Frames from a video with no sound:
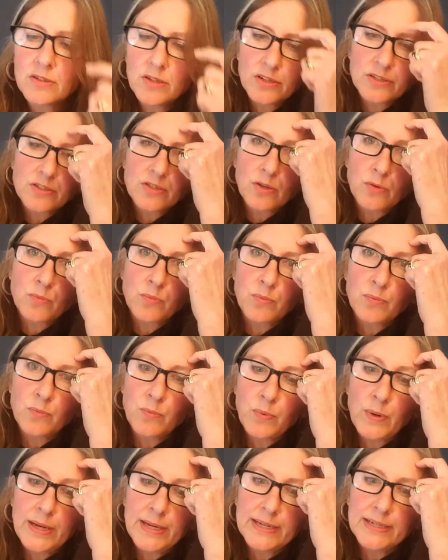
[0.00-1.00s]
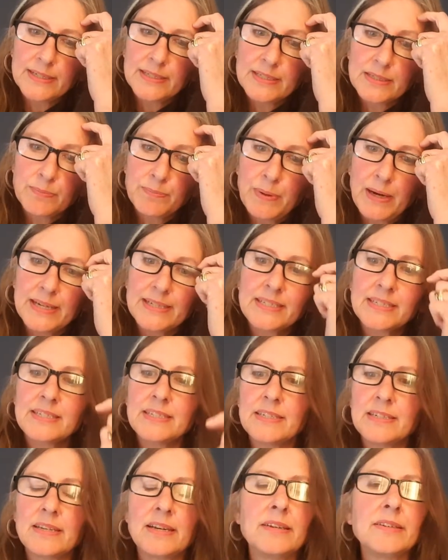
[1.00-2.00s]
Not so weird, but I
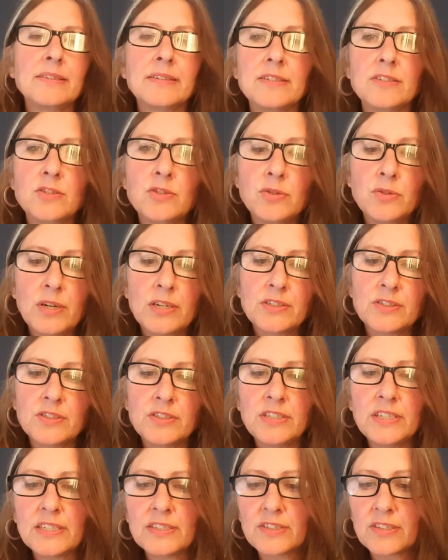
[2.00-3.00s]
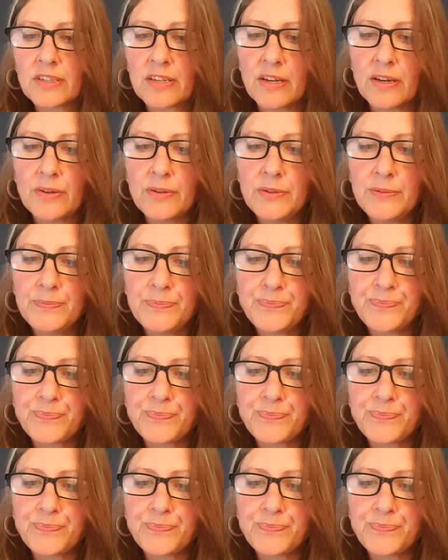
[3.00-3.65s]
didn't know that 200 years ago,